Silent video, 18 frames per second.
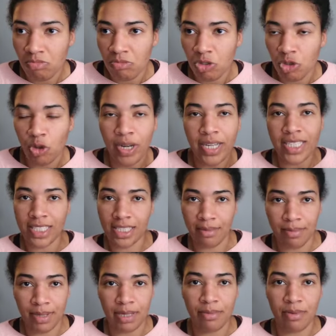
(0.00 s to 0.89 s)
trace
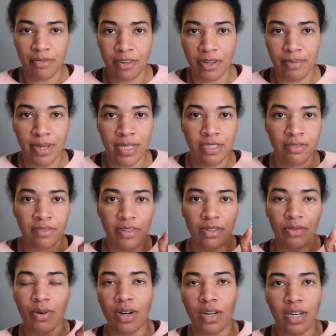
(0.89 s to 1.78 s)
something before you paint over it
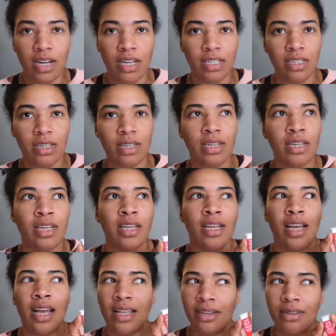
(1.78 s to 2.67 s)
in watercolor
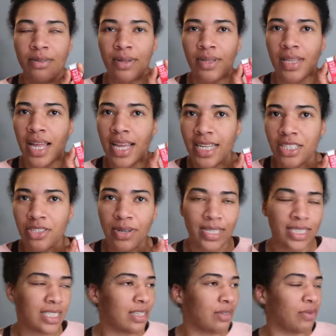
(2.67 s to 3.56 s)
and you do a light
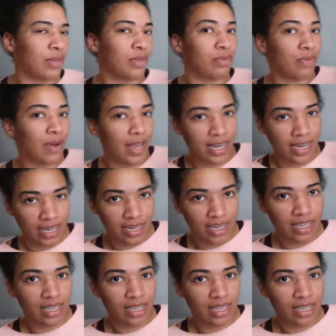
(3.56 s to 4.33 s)
tracing with red